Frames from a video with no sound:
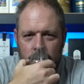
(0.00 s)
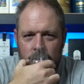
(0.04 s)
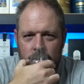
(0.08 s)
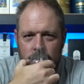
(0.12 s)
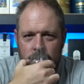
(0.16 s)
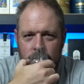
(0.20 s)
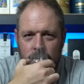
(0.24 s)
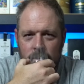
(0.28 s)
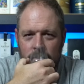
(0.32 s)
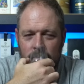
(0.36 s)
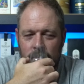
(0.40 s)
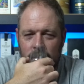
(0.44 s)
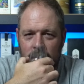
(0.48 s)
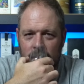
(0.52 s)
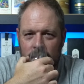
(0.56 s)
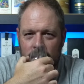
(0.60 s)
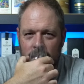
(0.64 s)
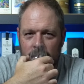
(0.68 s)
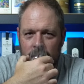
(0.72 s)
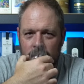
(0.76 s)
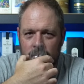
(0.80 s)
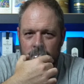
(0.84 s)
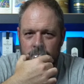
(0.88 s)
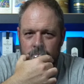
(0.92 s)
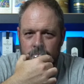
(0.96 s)
sort of like
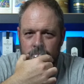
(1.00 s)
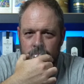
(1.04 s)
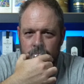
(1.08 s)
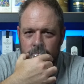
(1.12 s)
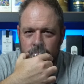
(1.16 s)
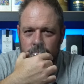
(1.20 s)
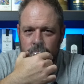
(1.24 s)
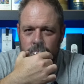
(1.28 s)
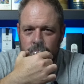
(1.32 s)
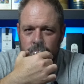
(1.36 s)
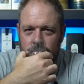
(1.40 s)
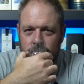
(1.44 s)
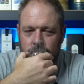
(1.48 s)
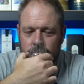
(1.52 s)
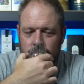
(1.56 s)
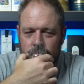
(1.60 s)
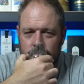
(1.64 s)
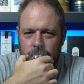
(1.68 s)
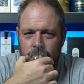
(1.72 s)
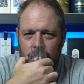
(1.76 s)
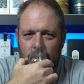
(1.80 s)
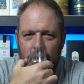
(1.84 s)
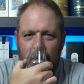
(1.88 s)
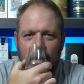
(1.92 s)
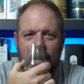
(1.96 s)
a
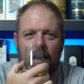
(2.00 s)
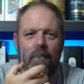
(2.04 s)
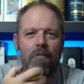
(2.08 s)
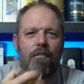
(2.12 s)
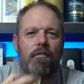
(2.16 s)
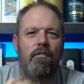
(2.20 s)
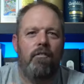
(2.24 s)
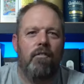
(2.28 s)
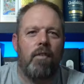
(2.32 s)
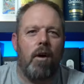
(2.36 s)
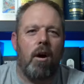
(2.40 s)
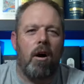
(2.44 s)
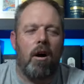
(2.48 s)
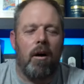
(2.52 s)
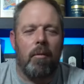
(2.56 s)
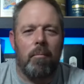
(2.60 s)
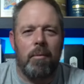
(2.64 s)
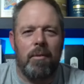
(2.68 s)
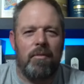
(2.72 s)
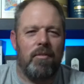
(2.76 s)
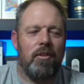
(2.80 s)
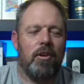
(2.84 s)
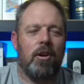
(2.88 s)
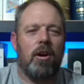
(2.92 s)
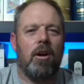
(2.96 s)
like a farm
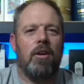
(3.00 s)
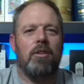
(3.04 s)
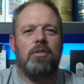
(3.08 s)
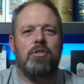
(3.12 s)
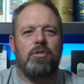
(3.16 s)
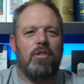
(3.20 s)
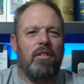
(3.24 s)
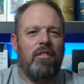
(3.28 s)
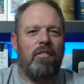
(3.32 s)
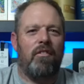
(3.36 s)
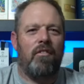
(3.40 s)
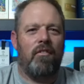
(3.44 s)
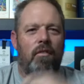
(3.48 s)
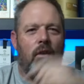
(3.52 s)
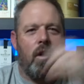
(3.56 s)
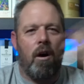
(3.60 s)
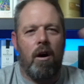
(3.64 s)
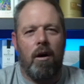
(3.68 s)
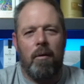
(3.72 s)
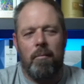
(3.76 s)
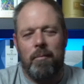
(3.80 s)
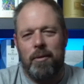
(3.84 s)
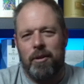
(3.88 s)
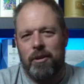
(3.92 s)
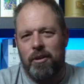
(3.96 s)
if you go to a
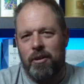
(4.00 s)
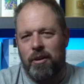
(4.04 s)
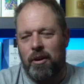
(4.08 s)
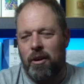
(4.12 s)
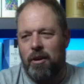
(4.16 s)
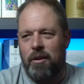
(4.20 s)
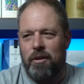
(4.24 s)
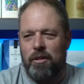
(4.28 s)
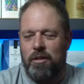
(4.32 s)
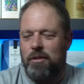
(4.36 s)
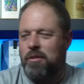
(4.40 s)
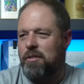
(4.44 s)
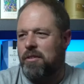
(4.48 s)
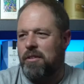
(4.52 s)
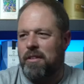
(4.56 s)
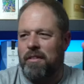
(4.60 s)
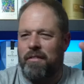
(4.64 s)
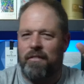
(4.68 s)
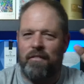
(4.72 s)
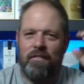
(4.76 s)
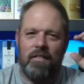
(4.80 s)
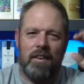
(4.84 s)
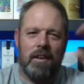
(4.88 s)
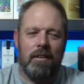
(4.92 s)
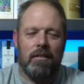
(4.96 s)
farm and you go through the
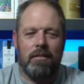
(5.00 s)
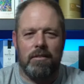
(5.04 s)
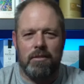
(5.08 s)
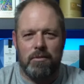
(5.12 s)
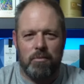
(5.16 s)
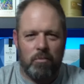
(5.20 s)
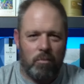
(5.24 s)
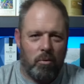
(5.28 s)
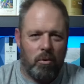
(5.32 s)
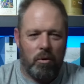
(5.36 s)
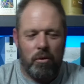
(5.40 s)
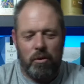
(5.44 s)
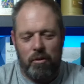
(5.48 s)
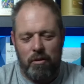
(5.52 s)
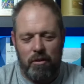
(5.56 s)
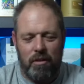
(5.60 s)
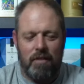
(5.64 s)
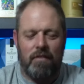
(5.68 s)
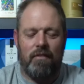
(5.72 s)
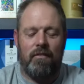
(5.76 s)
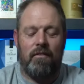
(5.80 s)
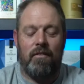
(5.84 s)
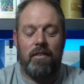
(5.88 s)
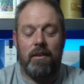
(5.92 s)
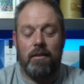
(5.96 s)
fields walk through
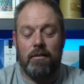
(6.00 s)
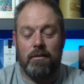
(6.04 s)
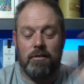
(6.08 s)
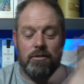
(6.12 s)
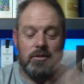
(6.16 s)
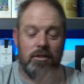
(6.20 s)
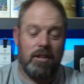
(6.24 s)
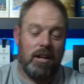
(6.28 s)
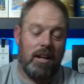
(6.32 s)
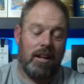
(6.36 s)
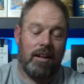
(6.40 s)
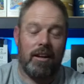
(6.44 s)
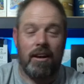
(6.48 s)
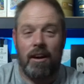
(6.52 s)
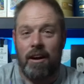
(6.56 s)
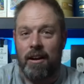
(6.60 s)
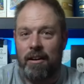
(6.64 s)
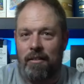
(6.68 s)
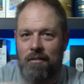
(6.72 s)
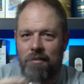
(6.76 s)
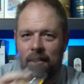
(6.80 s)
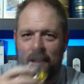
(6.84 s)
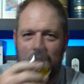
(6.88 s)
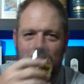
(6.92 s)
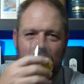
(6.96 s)
the fields you get kind
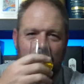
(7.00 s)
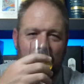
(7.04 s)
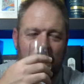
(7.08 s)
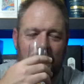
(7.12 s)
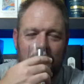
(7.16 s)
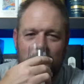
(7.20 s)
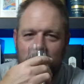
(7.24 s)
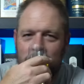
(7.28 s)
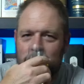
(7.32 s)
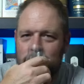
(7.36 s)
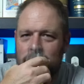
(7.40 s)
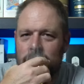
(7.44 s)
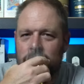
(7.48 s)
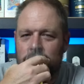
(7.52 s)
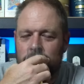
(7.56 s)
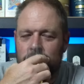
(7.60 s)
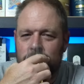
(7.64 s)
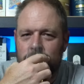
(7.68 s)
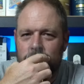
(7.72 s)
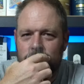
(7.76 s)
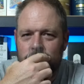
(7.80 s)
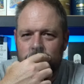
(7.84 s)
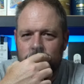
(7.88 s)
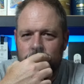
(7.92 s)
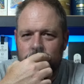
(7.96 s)
of that like
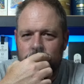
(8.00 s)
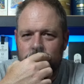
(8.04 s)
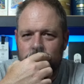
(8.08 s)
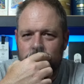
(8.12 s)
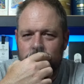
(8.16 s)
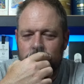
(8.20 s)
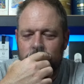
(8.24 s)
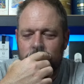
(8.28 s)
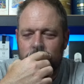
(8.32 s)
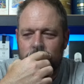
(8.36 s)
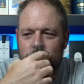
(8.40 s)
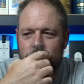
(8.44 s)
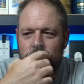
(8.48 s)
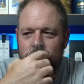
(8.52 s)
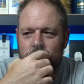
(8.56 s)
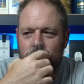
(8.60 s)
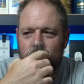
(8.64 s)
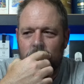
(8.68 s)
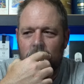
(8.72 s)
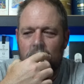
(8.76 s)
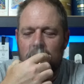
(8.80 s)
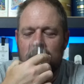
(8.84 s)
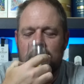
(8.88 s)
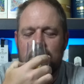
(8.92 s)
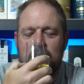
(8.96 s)

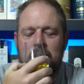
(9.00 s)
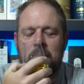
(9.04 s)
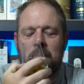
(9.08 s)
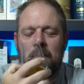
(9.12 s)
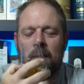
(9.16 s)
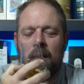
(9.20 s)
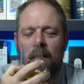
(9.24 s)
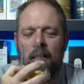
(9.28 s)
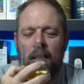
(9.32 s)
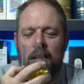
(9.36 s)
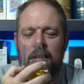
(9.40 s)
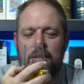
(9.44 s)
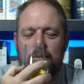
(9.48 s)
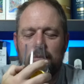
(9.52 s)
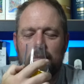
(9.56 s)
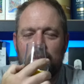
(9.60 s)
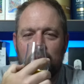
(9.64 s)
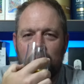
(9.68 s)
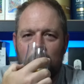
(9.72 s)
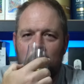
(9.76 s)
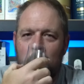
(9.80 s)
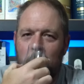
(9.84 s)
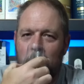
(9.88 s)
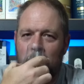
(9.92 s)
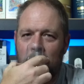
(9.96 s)
that smell that sort
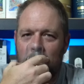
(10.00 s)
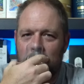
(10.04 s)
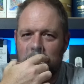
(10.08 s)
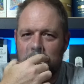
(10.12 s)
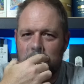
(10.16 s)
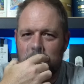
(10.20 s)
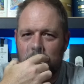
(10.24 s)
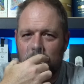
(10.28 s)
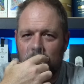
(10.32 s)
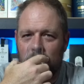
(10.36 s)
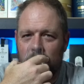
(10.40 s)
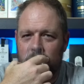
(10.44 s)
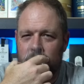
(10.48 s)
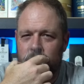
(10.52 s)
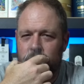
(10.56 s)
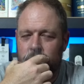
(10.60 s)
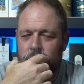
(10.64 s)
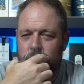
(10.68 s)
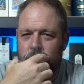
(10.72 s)
of reminds me of